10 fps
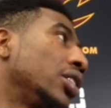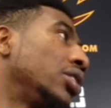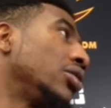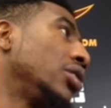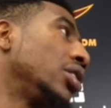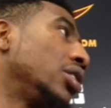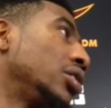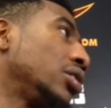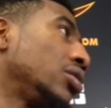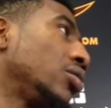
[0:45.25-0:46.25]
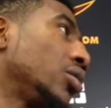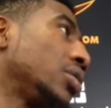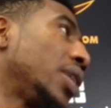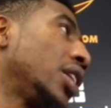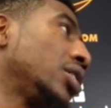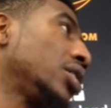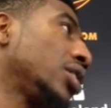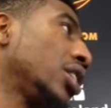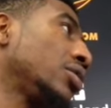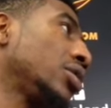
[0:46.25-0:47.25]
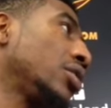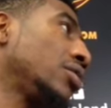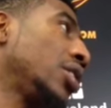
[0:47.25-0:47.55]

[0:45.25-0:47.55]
there and doing it is what's made us successful so